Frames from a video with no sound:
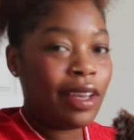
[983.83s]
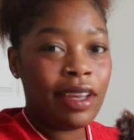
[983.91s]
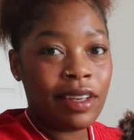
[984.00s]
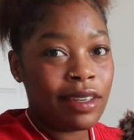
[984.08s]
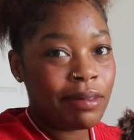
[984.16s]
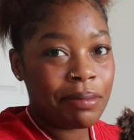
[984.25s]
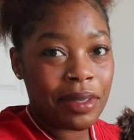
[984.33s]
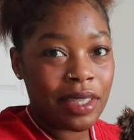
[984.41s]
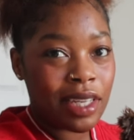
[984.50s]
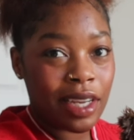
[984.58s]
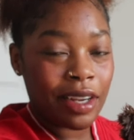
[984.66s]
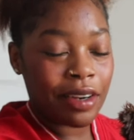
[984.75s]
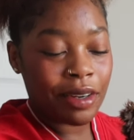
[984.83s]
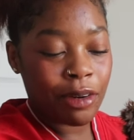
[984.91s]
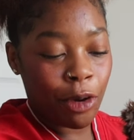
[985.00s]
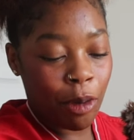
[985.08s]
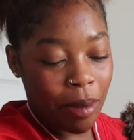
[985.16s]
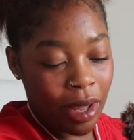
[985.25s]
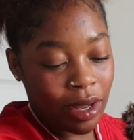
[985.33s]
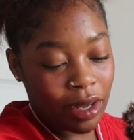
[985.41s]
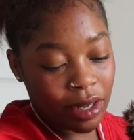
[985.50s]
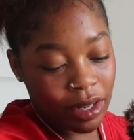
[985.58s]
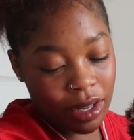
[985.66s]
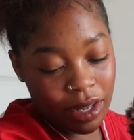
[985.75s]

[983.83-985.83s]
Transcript: and his hair, it'll grow back.